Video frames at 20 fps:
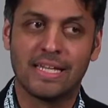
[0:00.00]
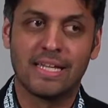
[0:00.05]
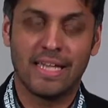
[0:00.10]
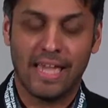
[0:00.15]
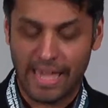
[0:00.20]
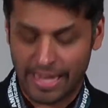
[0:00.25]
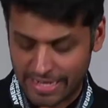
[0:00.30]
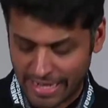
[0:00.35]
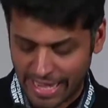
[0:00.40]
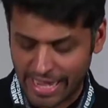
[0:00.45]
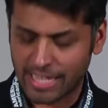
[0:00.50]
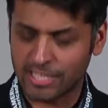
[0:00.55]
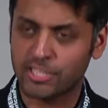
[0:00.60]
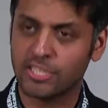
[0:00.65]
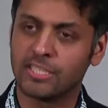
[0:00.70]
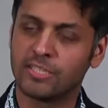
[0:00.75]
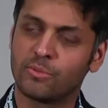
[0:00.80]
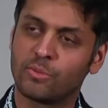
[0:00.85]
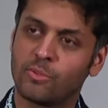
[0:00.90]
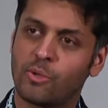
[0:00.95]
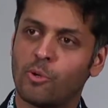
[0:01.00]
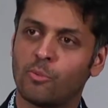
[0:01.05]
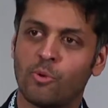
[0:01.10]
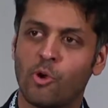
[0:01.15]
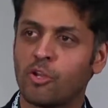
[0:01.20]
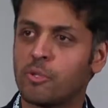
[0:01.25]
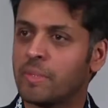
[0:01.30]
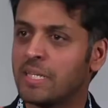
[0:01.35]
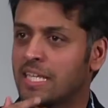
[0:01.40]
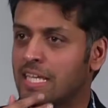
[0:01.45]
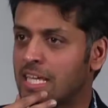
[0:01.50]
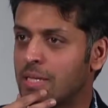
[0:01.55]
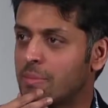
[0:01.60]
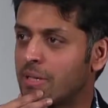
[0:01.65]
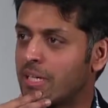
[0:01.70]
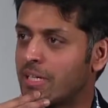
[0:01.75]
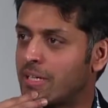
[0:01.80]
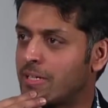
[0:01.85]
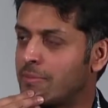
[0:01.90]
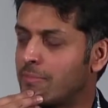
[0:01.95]
And I actually wrote him an
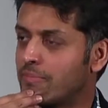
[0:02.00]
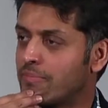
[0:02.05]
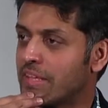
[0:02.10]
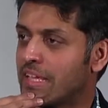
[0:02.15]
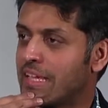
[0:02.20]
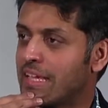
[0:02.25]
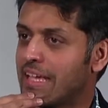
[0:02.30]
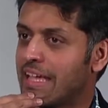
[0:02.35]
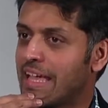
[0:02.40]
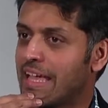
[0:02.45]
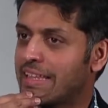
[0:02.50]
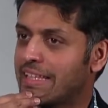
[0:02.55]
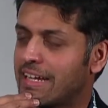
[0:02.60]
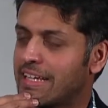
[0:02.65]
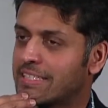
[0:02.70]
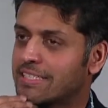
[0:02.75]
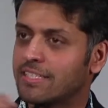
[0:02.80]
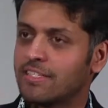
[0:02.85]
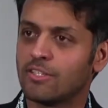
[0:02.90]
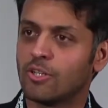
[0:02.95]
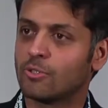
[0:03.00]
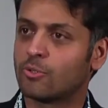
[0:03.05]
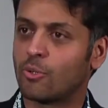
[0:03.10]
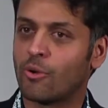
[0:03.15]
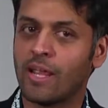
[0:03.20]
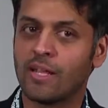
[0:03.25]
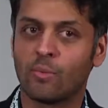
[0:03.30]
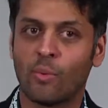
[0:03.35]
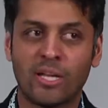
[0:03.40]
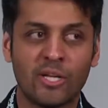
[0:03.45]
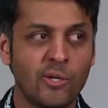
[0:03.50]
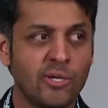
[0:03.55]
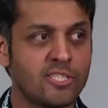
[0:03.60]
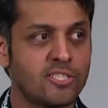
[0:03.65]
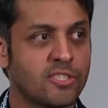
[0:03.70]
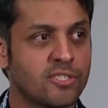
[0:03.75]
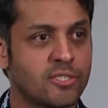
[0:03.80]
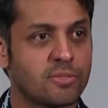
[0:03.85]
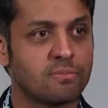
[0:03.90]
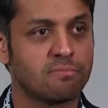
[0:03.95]
email, and then I said, Grant, why don't I
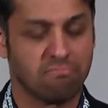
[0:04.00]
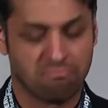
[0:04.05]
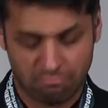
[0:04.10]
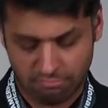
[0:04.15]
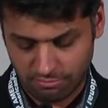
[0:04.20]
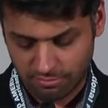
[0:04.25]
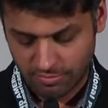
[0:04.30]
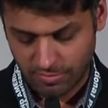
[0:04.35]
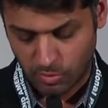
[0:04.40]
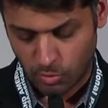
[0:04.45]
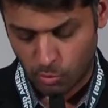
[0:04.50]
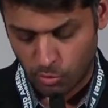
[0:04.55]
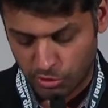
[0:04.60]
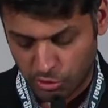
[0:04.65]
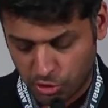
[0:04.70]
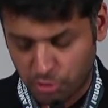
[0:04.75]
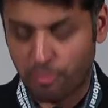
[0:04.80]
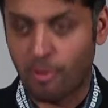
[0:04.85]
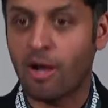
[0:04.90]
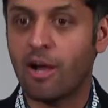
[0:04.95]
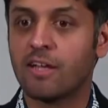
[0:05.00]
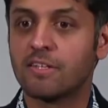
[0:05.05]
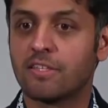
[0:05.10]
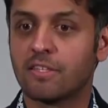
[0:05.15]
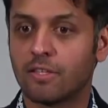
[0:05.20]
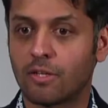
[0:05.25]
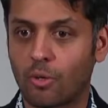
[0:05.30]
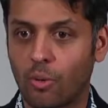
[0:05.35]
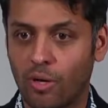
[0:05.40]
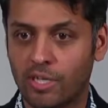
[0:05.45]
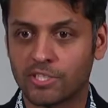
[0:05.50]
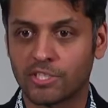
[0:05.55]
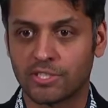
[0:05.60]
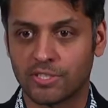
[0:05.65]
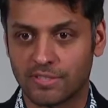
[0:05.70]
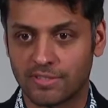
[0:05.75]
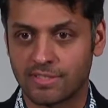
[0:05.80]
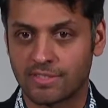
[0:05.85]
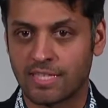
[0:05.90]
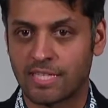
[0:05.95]
just respond to the
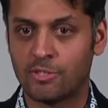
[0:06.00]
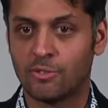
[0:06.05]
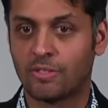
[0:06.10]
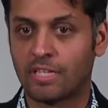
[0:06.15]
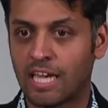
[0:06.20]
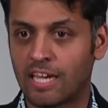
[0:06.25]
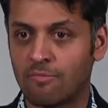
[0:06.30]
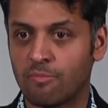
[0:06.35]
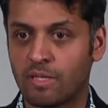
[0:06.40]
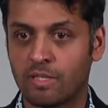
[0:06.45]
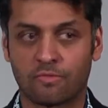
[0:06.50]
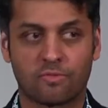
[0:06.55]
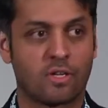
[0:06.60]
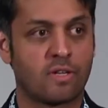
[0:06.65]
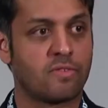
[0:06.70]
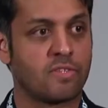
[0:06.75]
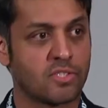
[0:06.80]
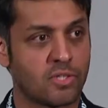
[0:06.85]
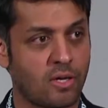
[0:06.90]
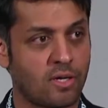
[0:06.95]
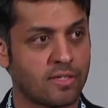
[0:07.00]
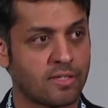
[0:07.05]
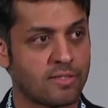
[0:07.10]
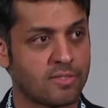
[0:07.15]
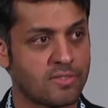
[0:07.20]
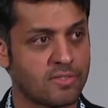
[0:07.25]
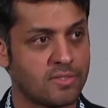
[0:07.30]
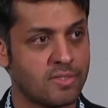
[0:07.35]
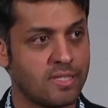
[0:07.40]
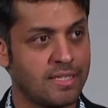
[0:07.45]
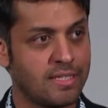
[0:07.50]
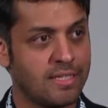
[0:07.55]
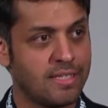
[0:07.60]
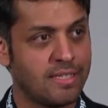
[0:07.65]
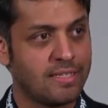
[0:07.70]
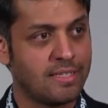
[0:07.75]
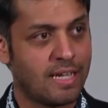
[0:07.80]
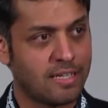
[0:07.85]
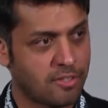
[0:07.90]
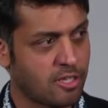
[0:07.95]
questions that you gave me in front of this audience?
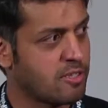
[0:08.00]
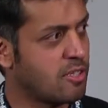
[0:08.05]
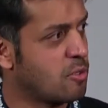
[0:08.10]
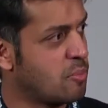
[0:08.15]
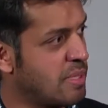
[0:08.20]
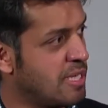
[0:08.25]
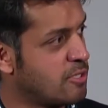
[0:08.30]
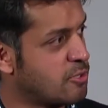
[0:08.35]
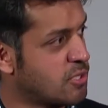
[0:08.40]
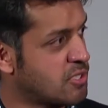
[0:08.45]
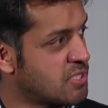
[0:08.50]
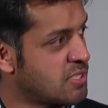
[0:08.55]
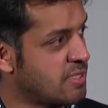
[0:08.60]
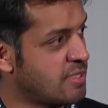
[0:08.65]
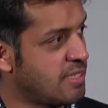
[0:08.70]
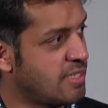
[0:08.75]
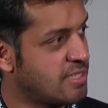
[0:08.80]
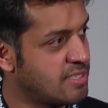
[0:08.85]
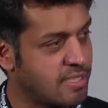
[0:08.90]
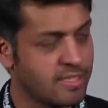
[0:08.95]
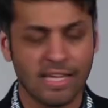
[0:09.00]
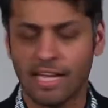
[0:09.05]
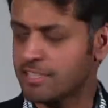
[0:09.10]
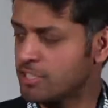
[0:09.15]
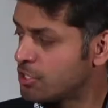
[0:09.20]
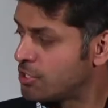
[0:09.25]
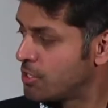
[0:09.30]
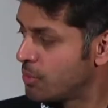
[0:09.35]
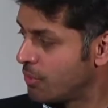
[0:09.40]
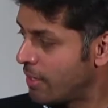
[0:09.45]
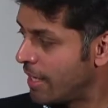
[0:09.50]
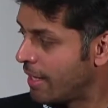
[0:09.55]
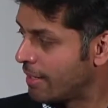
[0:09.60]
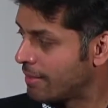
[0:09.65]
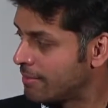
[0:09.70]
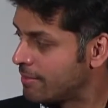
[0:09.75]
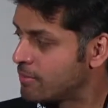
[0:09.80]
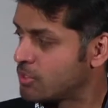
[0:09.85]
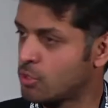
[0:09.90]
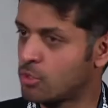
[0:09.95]
I thought that would be interesting. And he said, yeah, just do that.
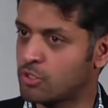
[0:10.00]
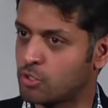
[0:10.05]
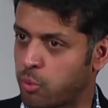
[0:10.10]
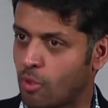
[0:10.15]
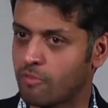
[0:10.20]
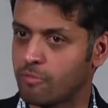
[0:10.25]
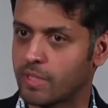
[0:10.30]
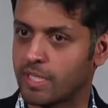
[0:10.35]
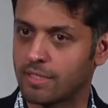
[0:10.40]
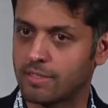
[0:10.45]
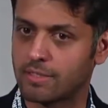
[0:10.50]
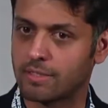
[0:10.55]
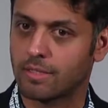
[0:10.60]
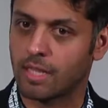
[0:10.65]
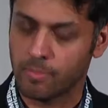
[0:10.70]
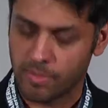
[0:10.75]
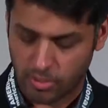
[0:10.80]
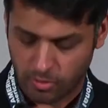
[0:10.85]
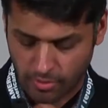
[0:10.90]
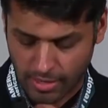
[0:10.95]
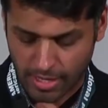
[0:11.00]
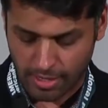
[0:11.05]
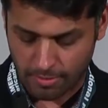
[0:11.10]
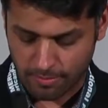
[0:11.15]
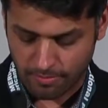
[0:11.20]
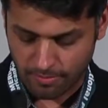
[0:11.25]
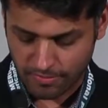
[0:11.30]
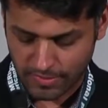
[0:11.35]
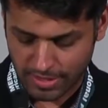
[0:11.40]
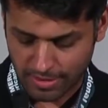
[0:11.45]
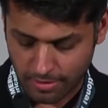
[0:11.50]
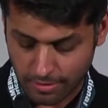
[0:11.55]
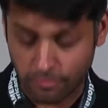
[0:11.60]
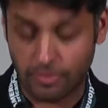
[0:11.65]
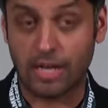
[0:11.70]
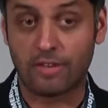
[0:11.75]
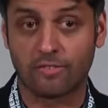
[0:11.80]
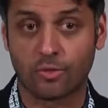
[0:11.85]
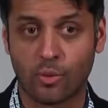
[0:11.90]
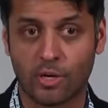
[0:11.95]
So in 12 minutes, let me do that.
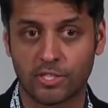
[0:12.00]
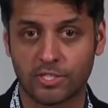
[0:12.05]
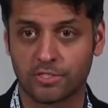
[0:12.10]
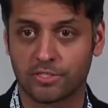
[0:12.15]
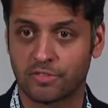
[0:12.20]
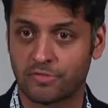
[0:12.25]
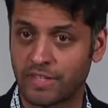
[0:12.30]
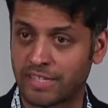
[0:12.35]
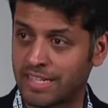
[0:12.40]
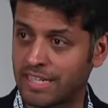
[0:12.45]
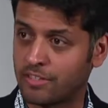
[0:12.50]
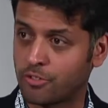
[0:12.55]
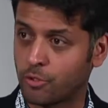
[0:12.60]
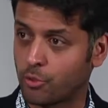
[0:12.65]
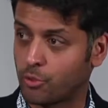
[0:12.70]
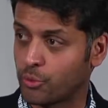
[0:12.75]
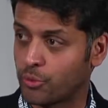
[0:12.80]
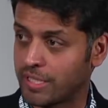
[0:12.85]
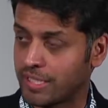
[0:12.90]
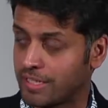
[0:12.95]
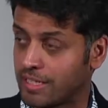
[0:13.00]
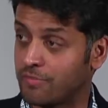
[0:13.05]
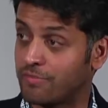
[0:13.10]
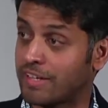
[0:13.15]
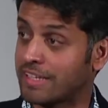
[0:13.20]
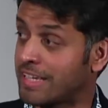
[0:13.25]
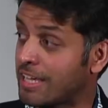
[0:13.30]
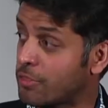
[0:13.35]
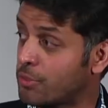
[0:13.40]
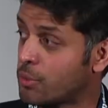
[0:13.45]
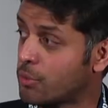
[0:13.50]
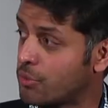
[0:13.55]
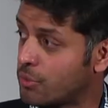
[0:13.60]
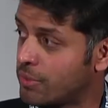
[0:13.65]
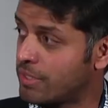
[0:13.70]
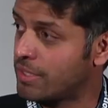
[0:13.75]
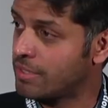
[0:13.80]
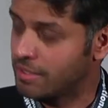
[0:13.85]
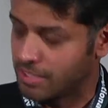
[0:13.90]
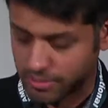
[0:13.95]
5 questions. If I get through
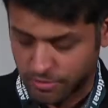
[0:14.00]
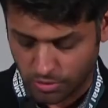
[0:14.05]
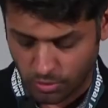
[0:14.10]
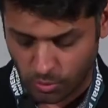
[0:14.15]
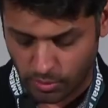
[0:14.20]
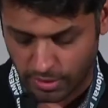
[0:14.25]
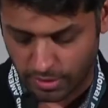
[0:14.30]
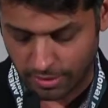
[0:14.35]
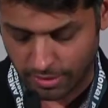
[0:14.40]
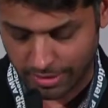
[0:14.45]
3, it's a win.